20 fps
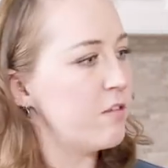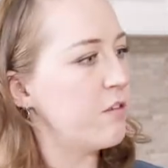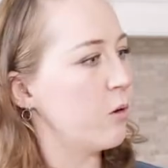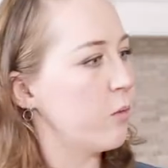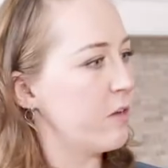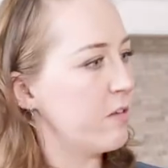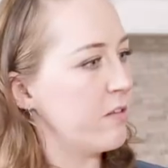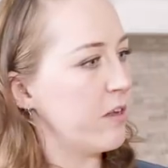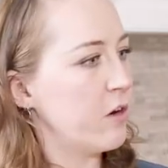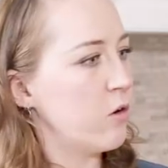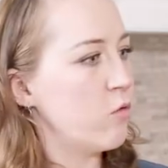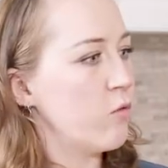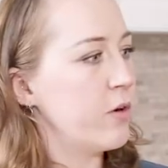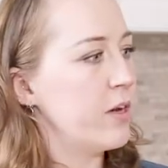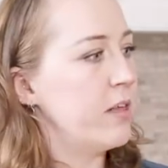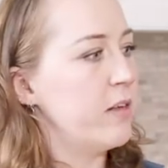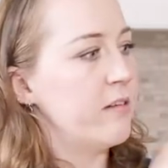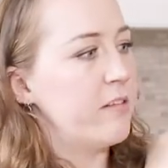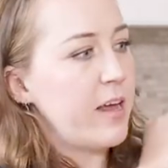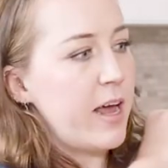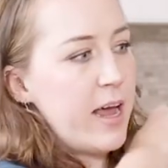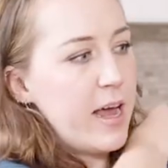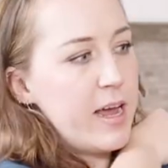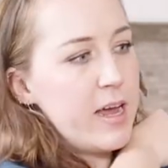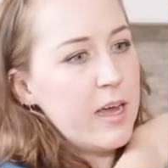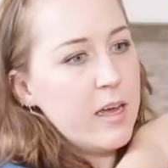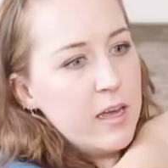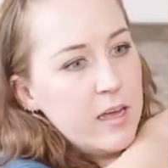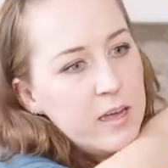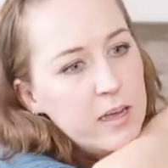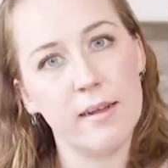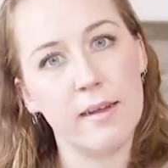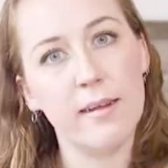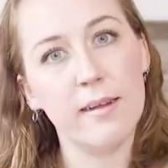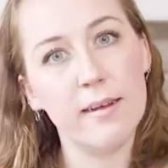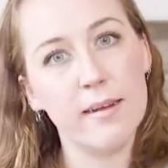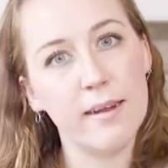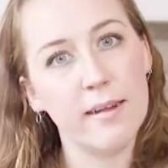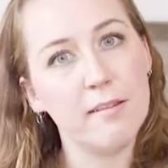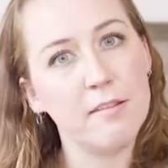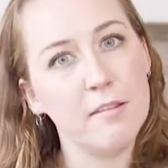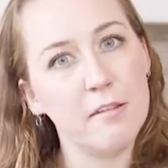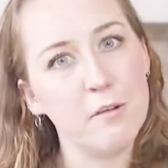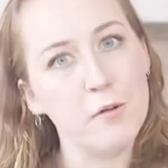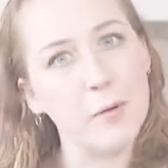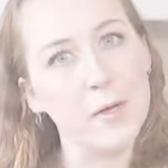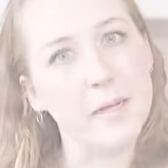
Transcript: so it's like a real day. And let's do